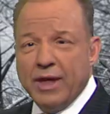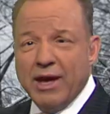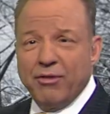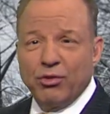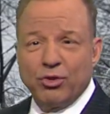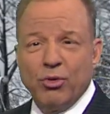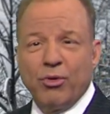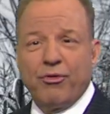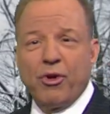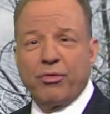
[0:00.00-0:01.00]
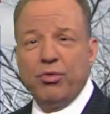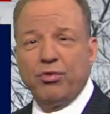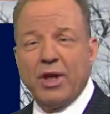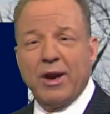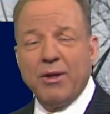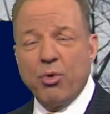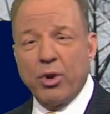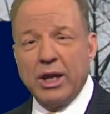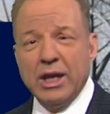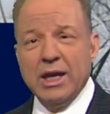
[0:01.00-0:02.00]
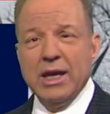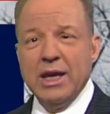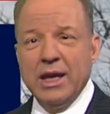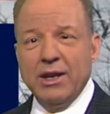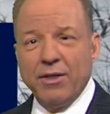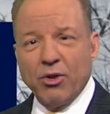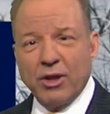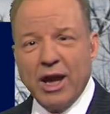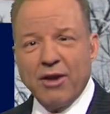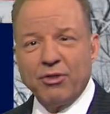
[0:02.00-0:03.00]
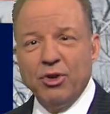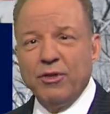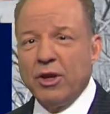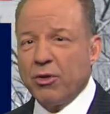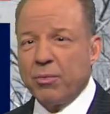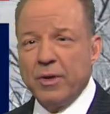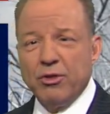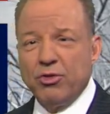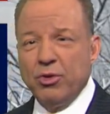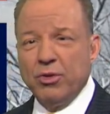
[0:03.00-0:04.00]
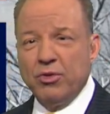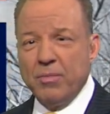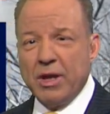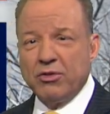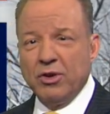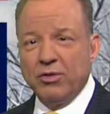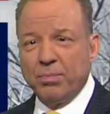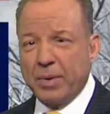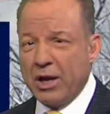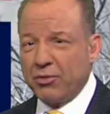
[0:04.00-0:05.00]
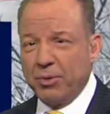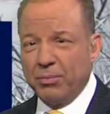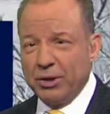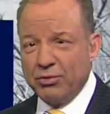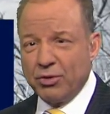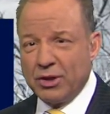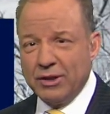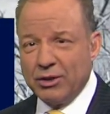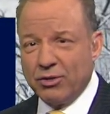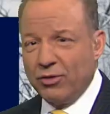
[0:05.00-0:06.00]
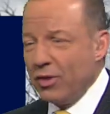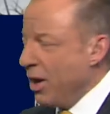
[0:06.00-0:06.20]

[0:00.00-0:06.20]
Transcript: the heaviest snow will fall through Saturday morning into the early afternoon. The other issue, as you mentioned, is possible blizzard conditions.